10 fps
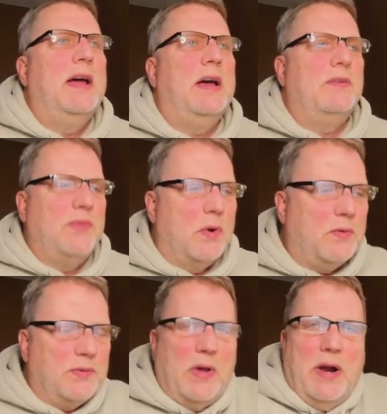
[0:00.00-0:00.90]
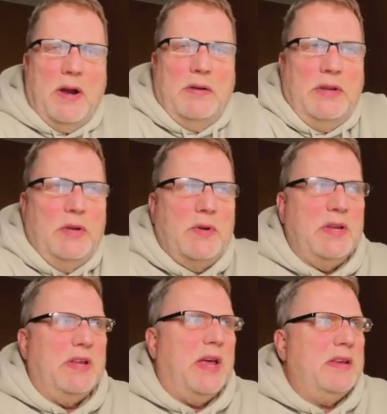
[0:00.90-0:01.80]
PhotoFlare you
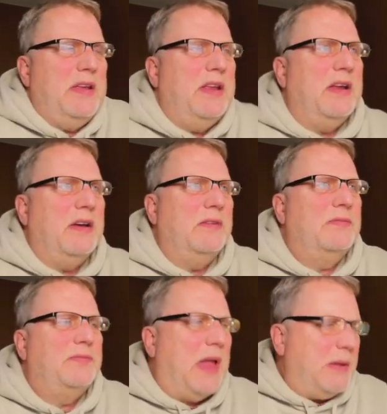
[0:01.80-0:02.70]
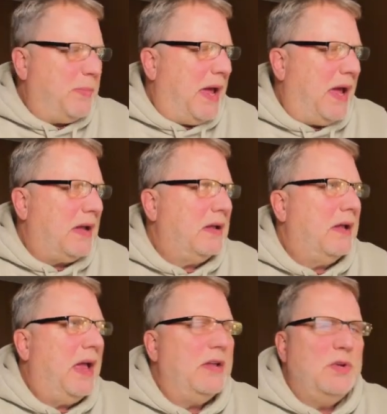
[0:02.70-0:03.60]
can get in a flat pack,
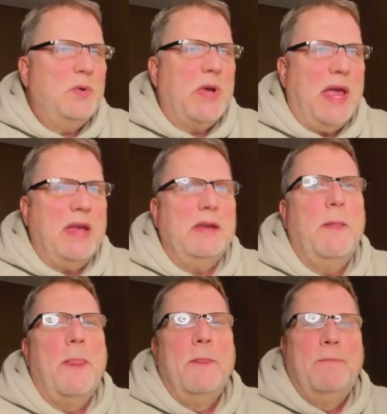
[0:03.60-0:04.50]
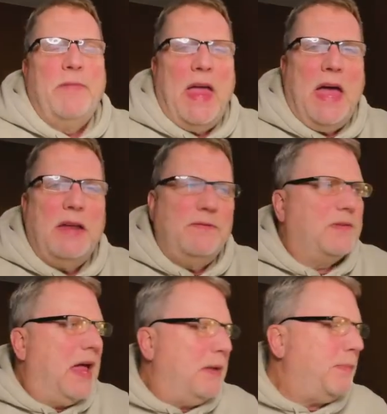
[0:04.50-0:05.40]
and you can add
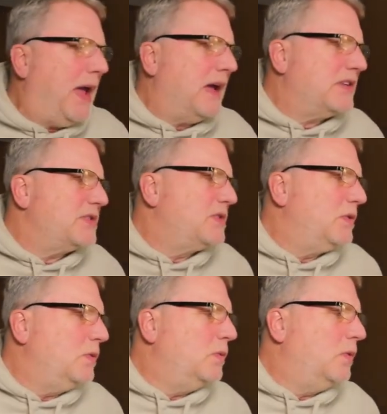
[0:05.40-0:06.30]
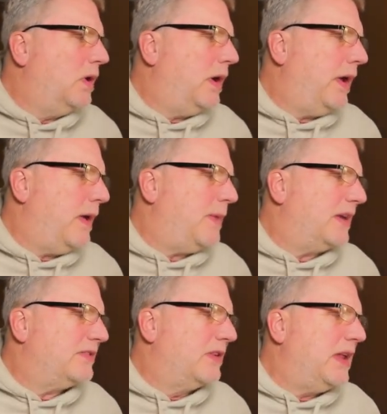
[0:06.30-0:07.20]
flat packs to
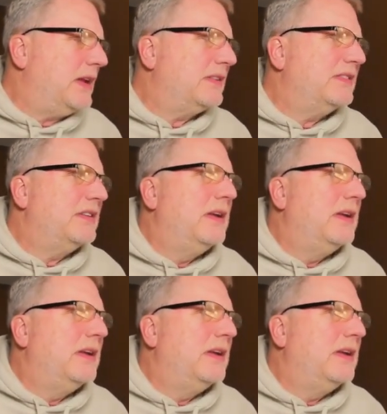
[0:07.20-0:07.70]
MX Linux.